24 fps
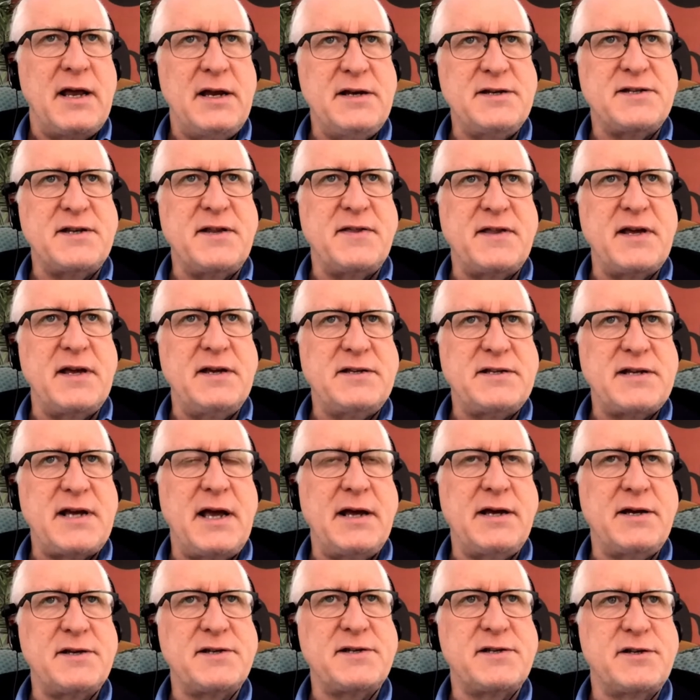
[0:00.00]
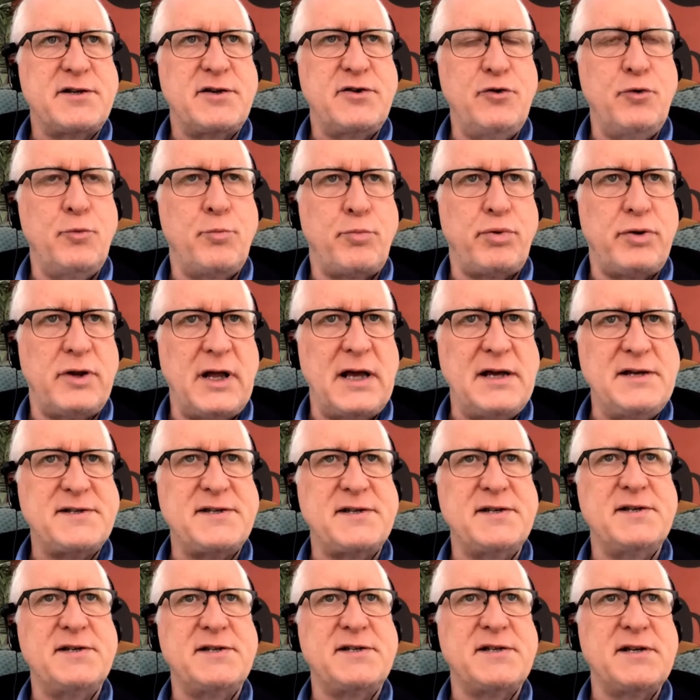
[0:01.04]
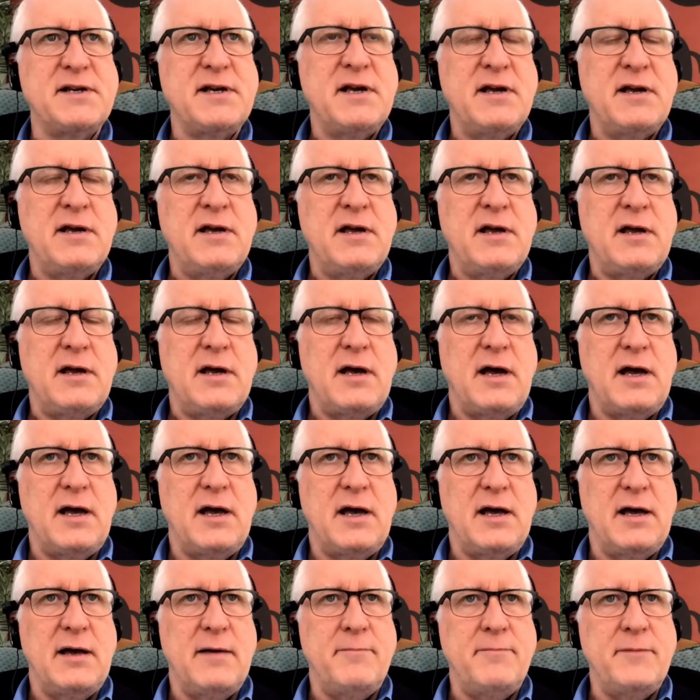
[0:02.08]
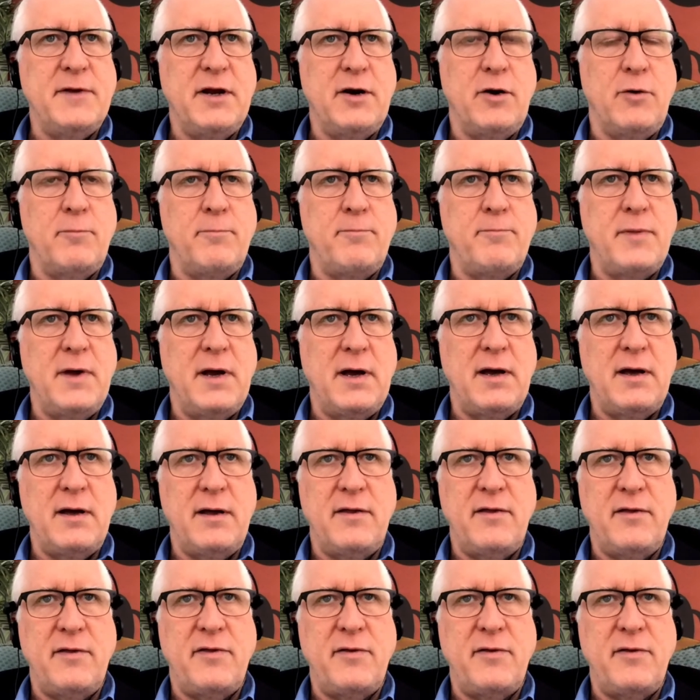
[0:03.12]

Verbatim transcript: is that they take us to places, uh, you know, uh,